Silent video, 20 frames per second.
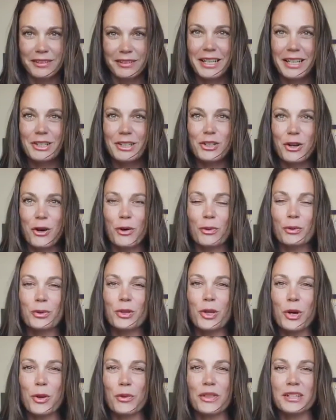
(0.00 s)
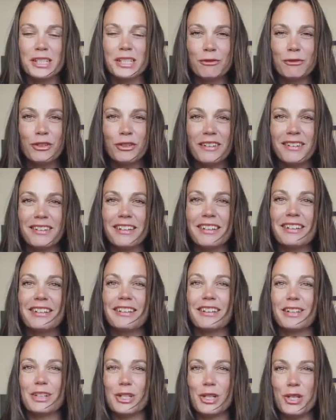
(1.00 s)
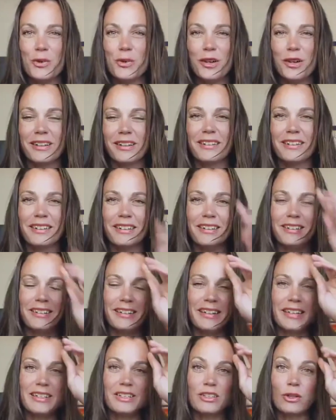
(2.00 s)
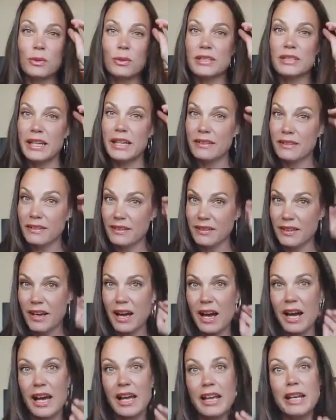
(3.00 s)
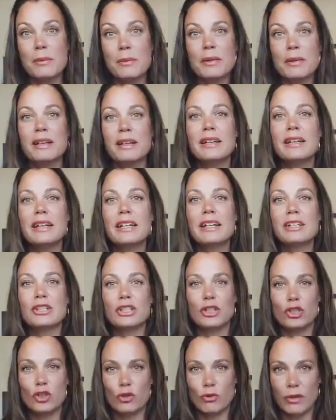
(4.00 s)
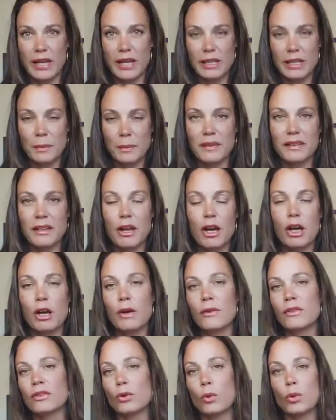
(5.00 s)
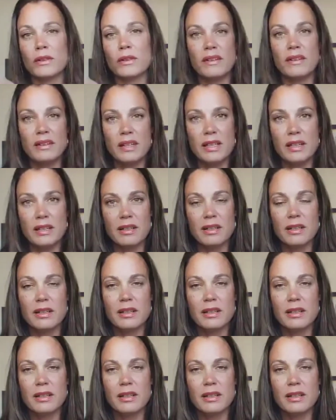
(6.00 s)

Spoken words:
They don't know the differences, the nuances. They don't take the time to train themselves or seek